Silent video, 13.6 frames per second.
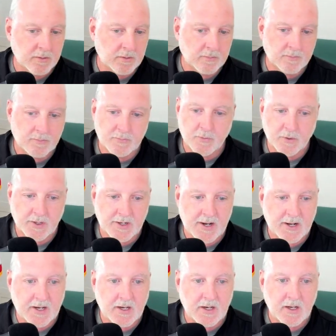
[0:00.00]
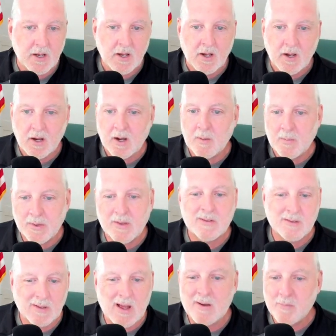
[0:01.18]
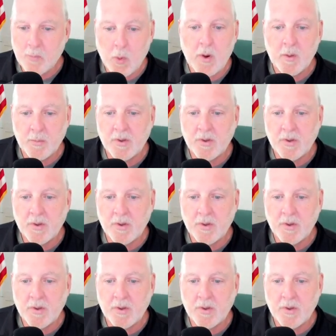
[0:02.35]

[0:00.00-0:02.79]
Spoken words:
for Connecticut, but there's a lot of boilerplate